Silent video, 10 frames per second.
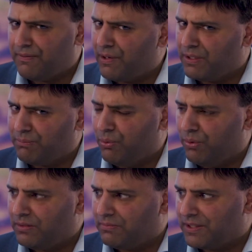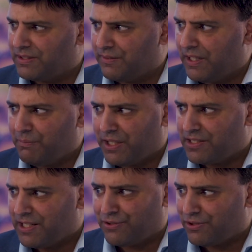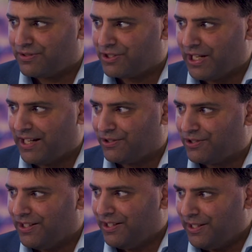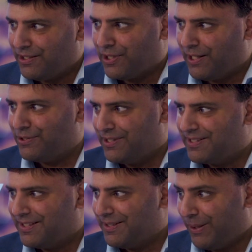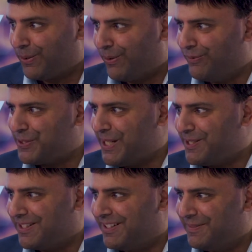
Very important, because if my intentions change, it changes our conversation.